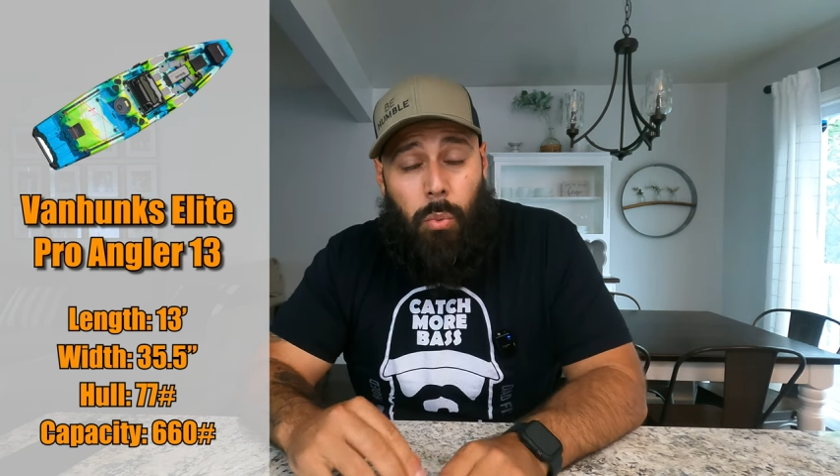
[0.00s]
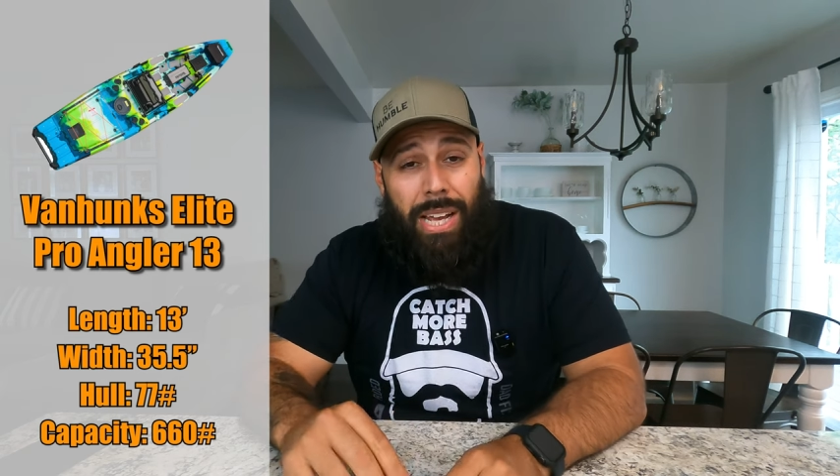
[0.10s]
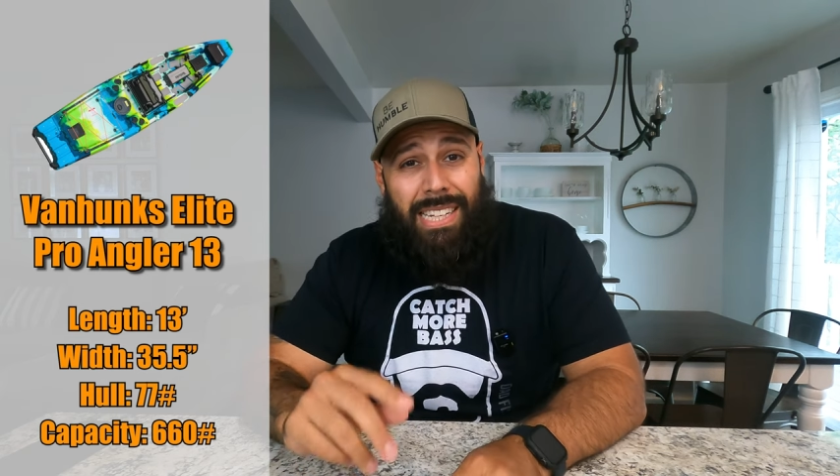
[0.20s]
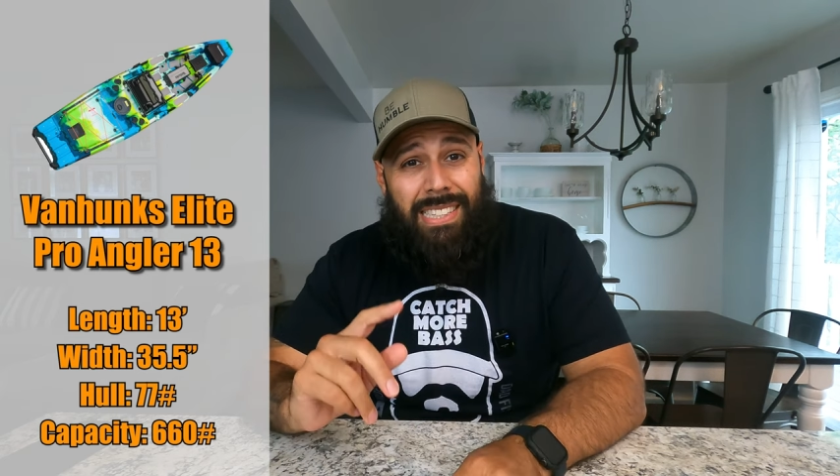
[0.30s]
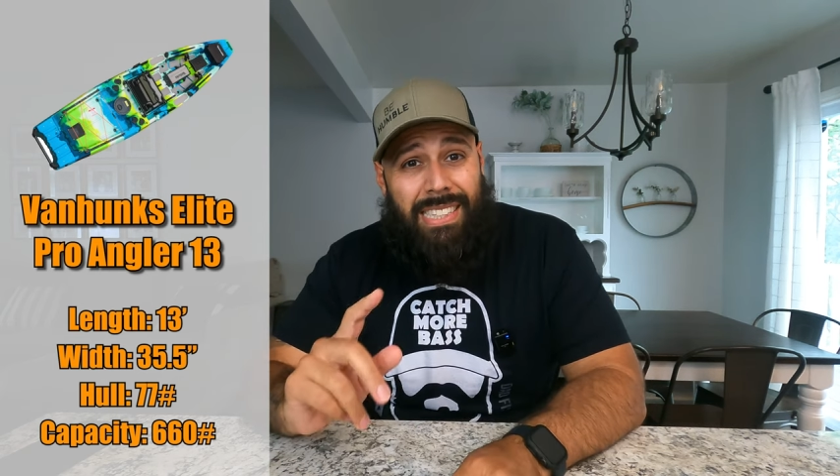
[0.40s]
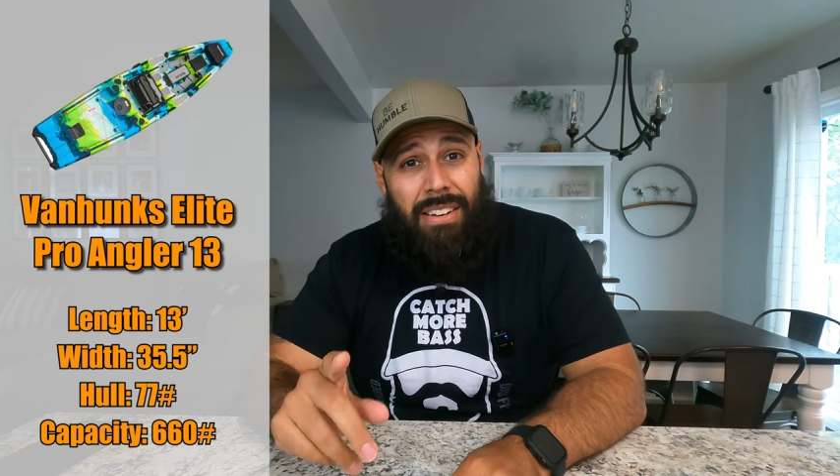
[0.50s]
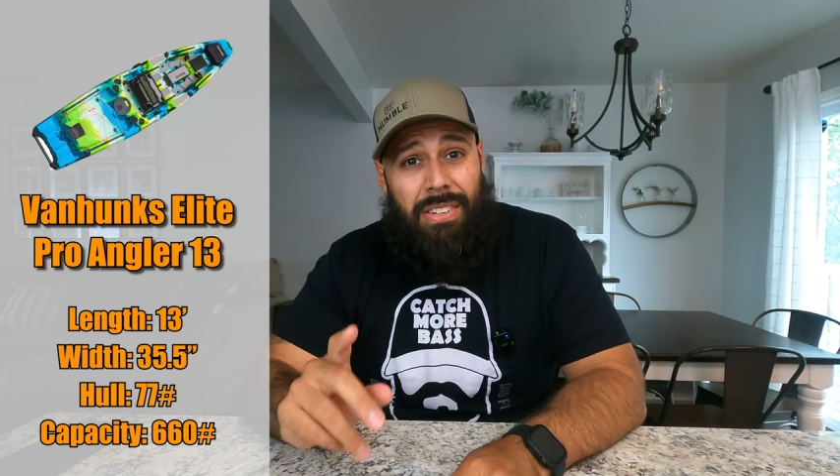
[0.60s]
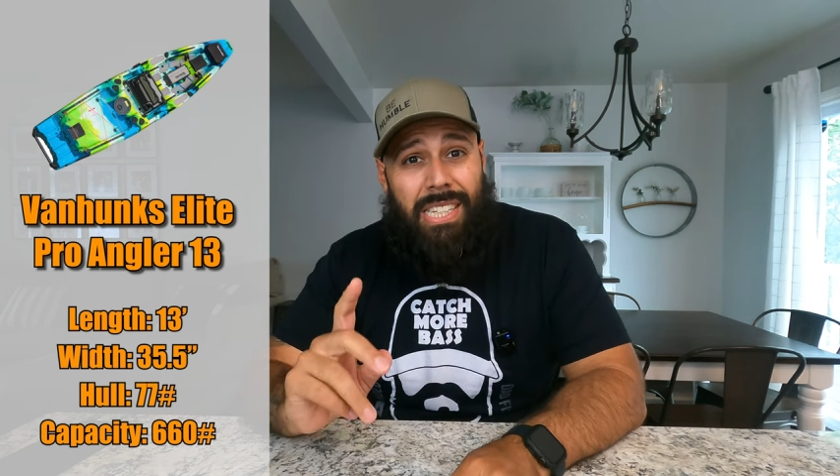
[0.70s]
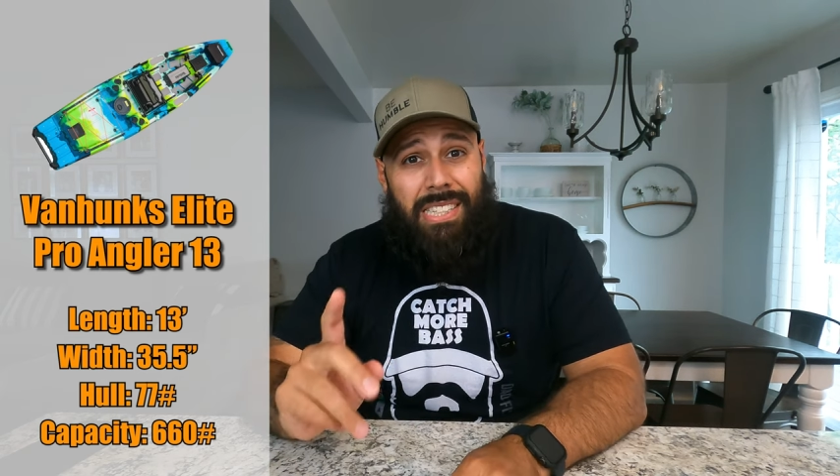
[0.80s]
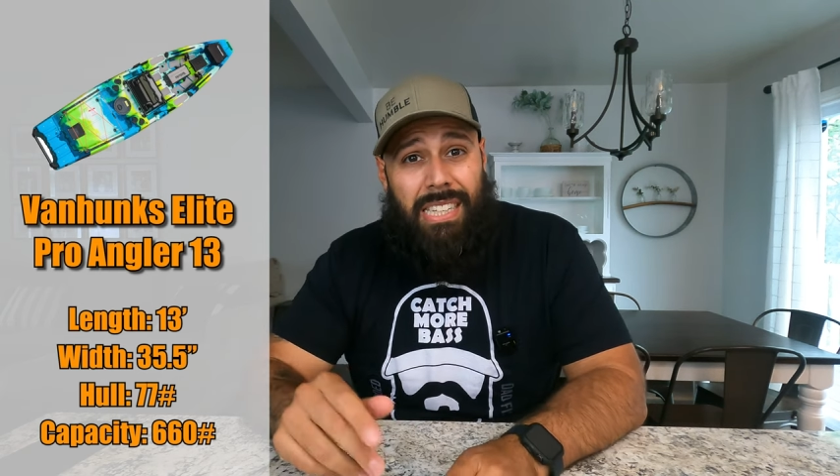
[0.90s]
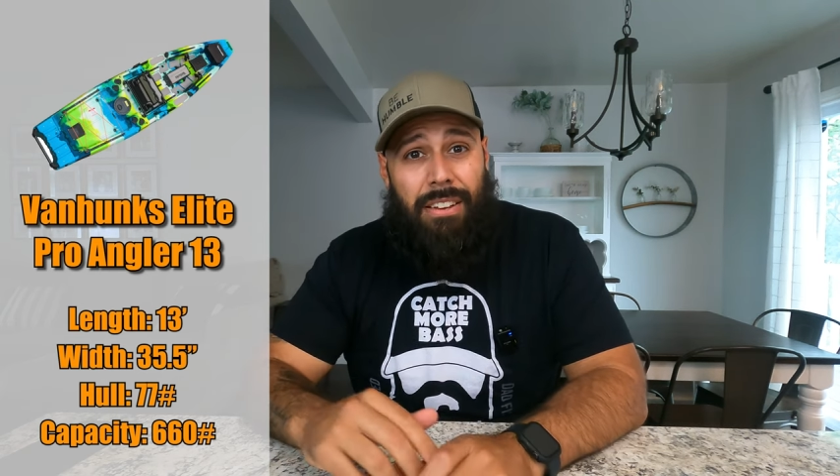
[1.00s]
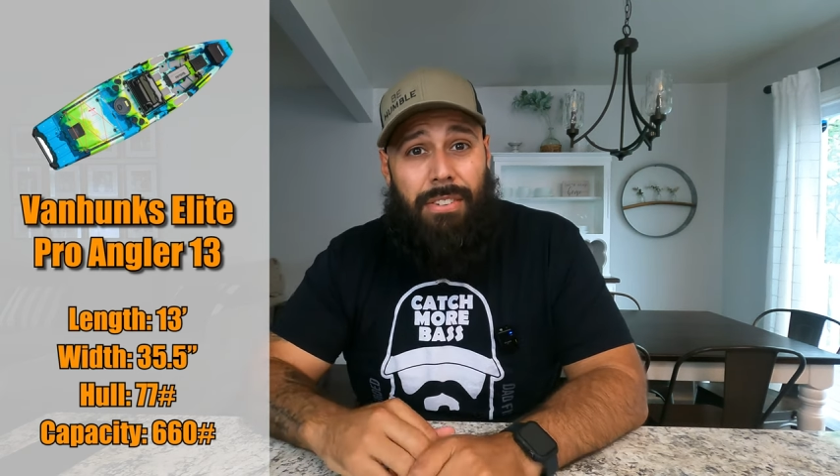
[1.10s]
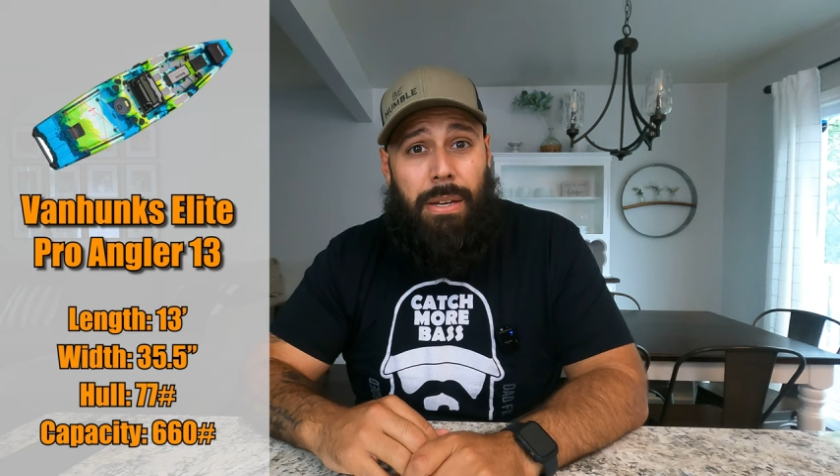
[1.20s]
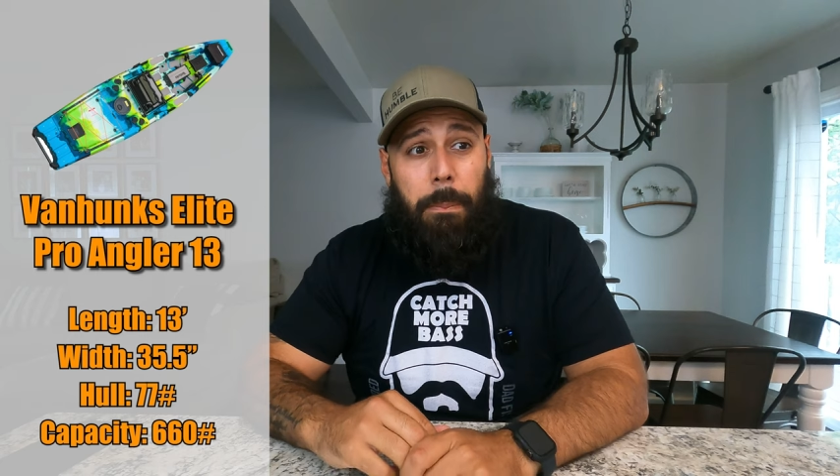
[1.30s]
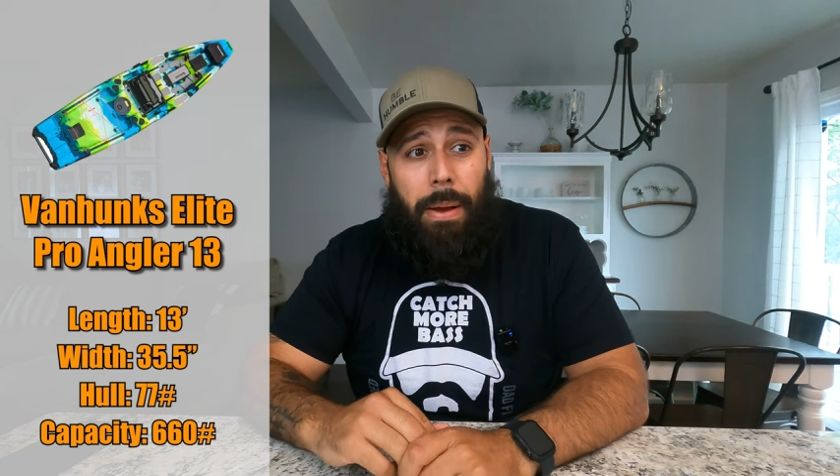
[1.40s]
weighs
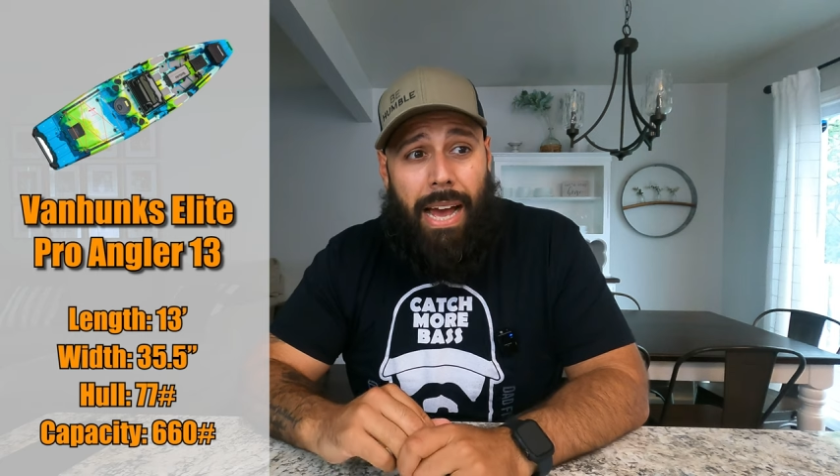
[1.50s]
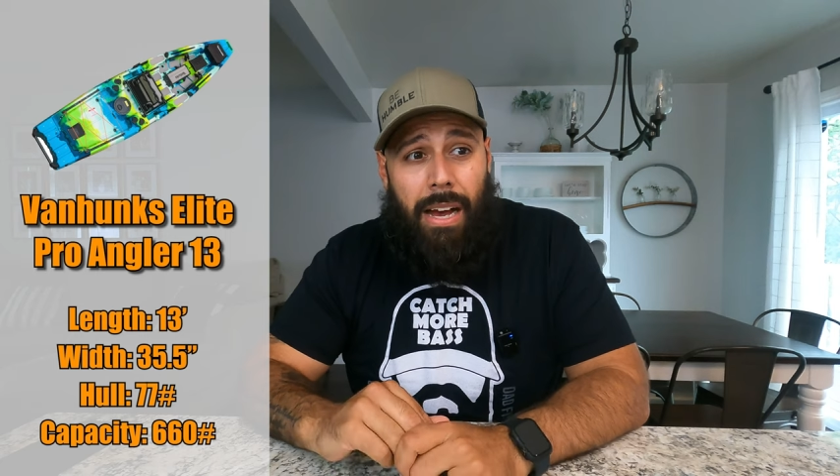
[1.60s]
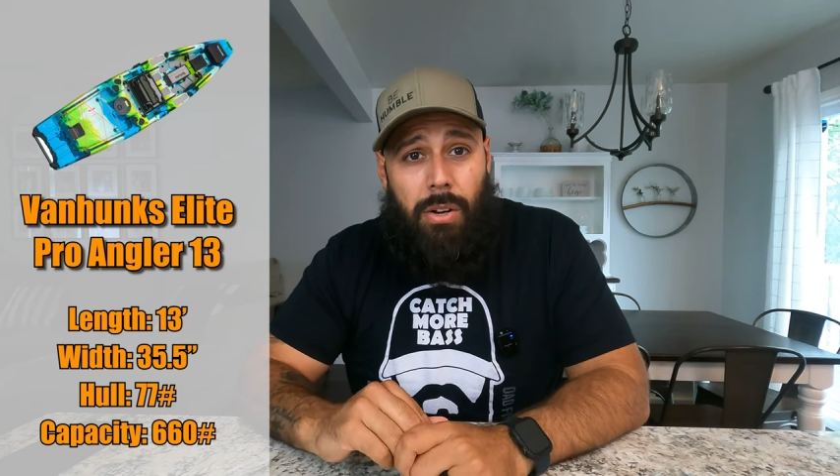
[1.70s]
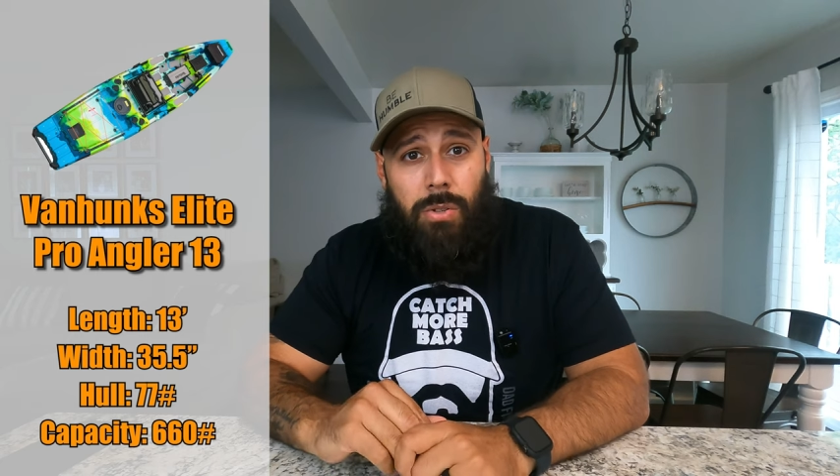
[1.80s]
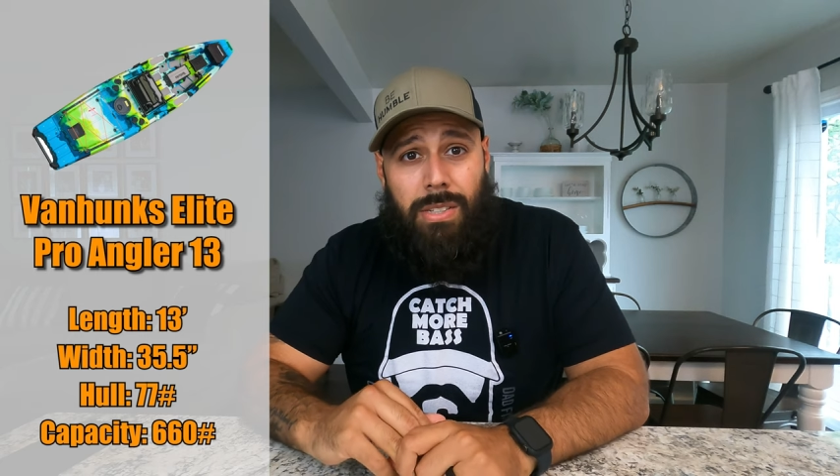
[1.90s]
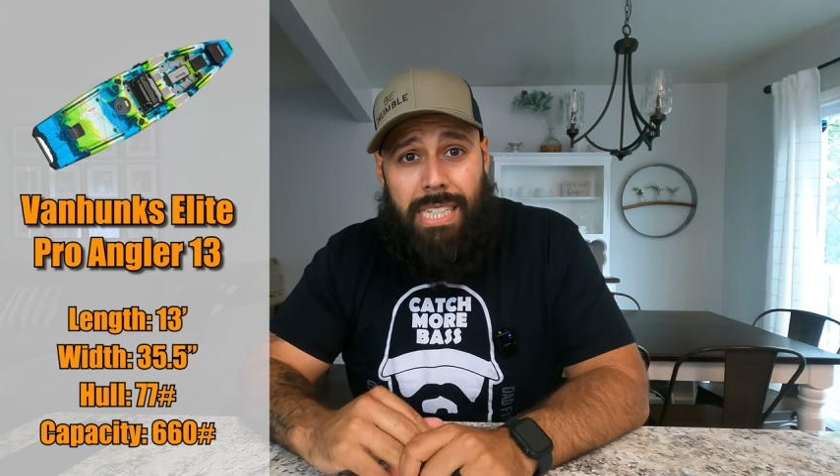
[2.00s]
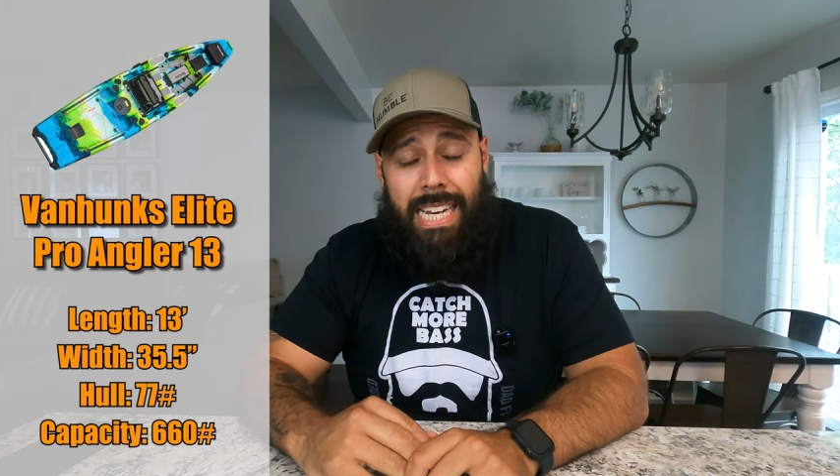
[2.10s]
77 pounds